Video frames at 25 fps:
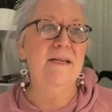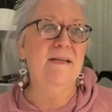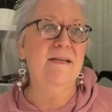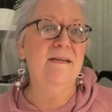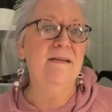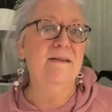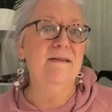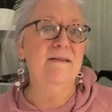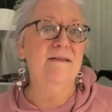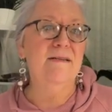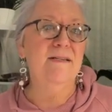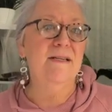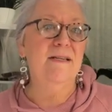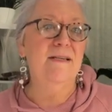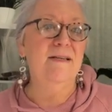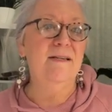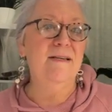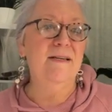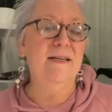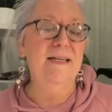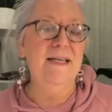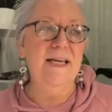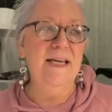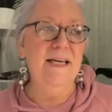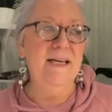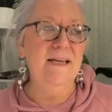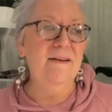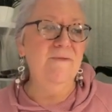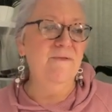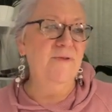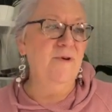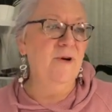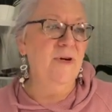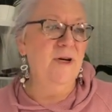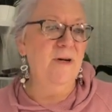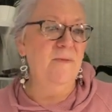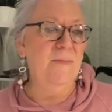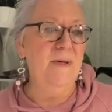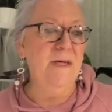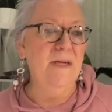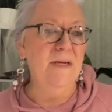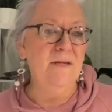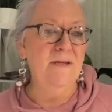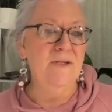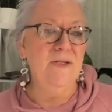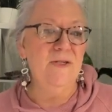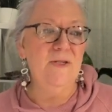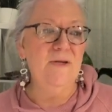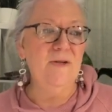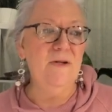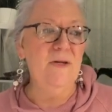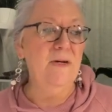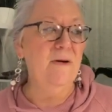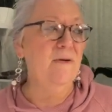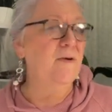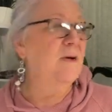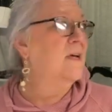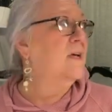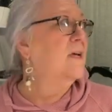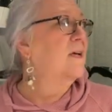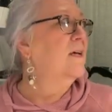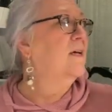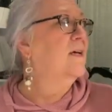and again, if you're going to be in the studio,